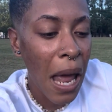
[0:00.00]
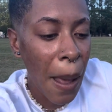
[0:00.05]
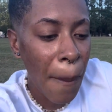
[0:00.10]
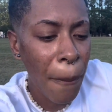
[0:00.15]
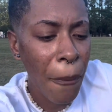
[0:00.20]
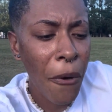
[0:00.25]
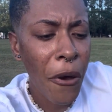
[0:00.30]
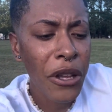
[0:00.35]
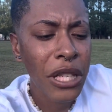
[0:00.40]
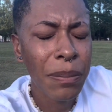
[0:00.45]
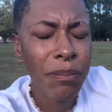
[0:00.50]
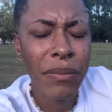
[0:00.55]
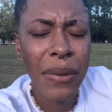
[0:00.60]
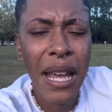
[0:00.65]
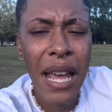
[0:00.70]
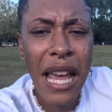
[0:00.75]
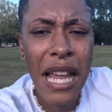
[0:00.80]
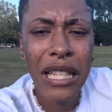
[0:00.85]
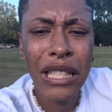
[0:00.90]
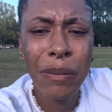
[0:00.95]
Most
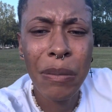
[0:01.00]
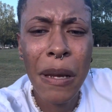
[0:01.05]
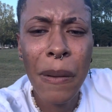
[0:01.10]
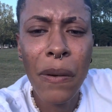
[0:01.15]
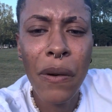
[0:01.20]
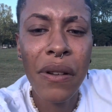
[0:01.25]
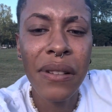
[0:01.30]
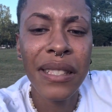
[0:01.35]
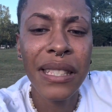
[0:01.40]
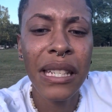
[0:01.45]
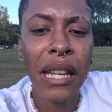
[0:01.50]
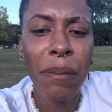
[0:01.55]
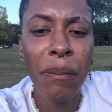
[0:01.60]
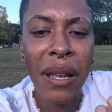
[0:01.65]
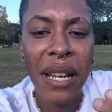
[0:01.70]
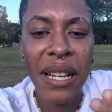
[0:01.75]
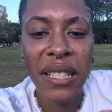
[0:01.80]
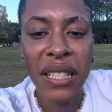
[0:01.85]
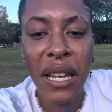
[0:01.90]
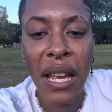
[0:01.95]
times people don't see a
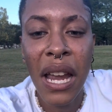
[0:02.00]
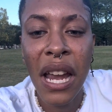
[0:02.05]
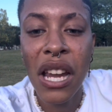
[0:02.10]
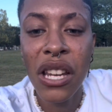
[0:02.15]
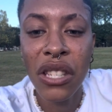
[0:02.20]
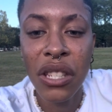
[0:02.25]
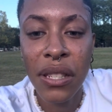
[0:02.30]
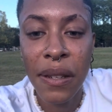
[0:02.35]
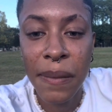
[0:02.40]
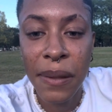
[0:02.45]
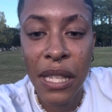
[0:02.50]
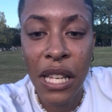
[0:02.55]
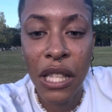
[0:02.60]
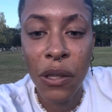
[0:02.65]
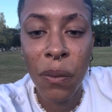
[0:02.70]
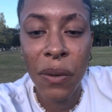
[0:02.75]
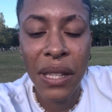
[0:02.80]
big change in themselves